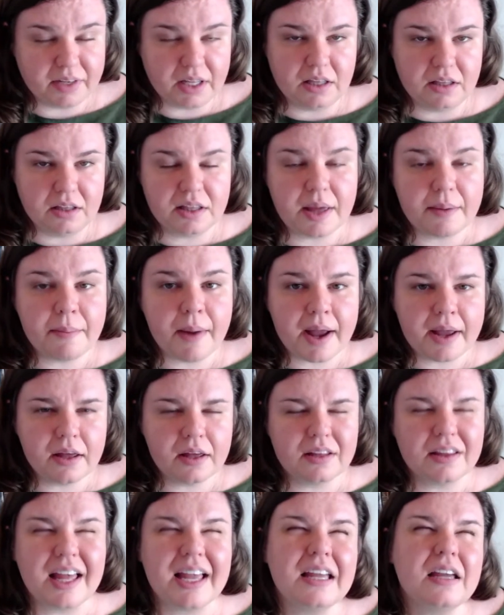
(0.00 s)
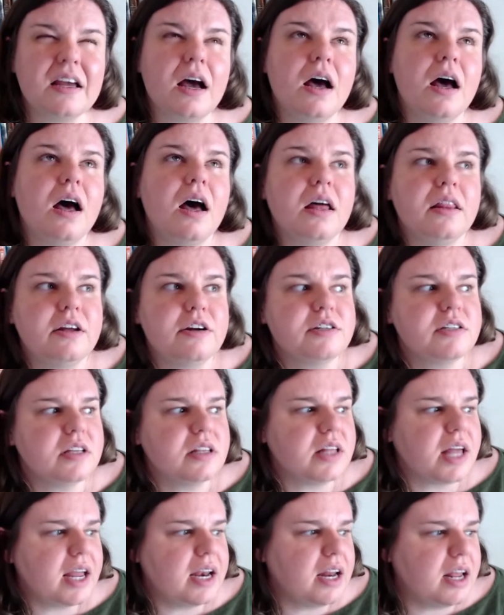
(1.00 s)
They might there's a
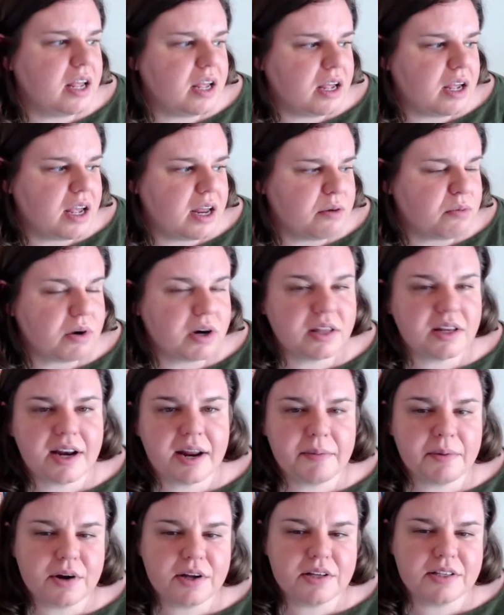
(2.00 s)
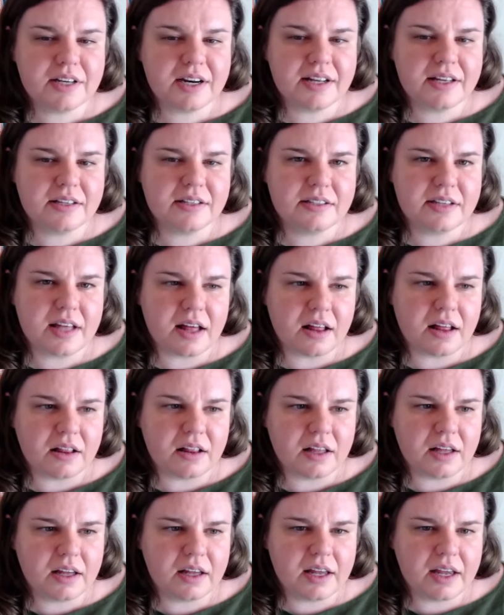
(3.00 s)
lady in one of the neighborhoods that I
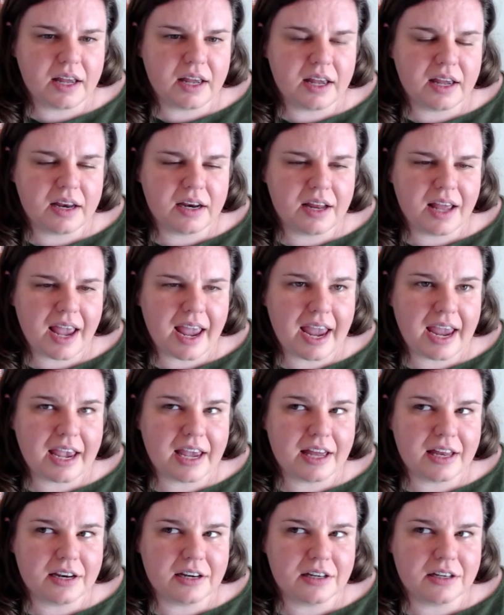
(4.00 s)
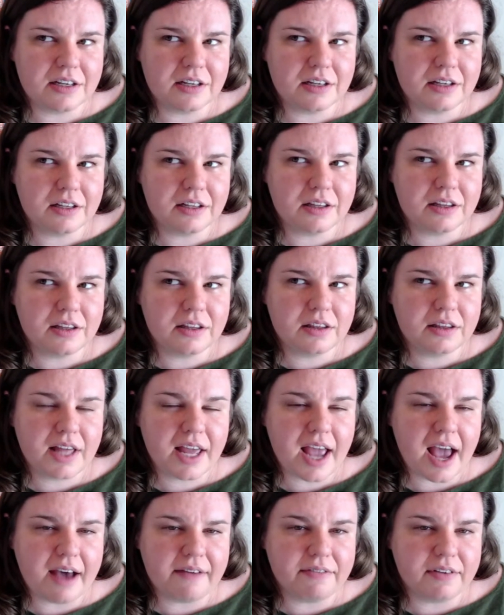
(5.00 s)
sell in, and they
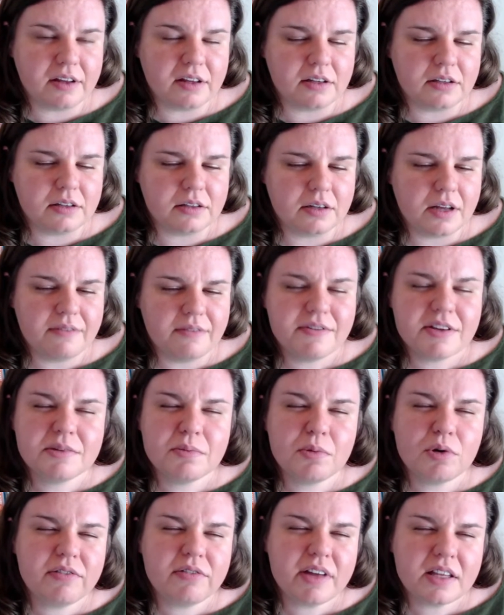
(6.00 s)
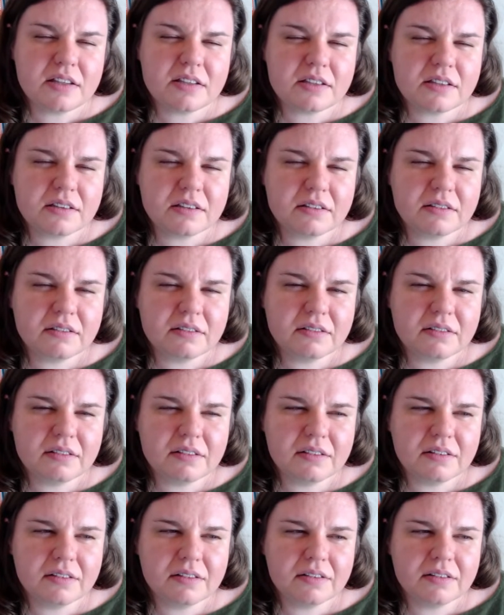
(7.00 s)
have a invisible fence
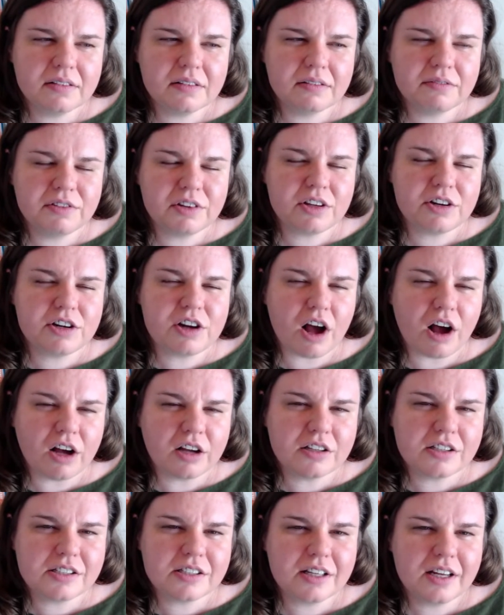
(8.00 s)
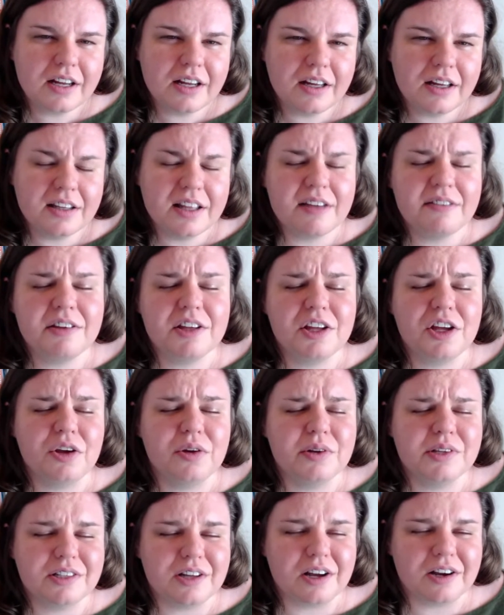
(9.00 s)
for their dogs. They're the
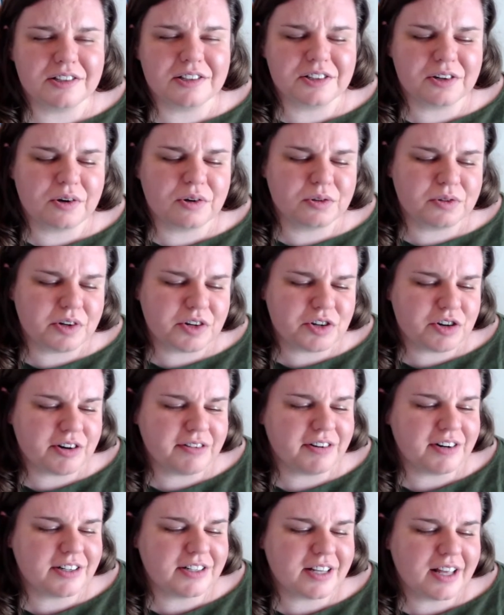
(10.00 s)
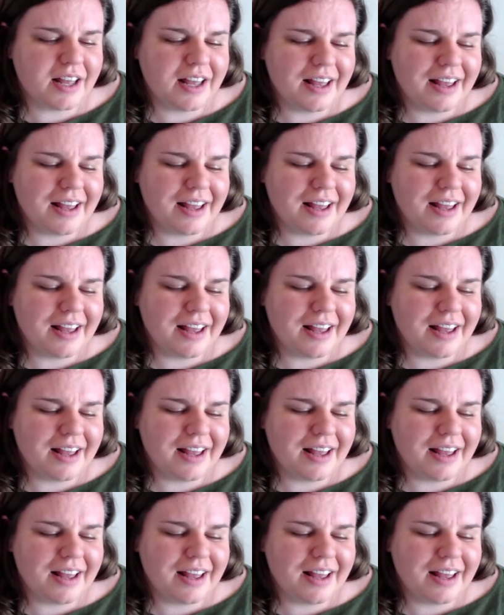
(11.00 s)
cutest dogs, or golden retrievers.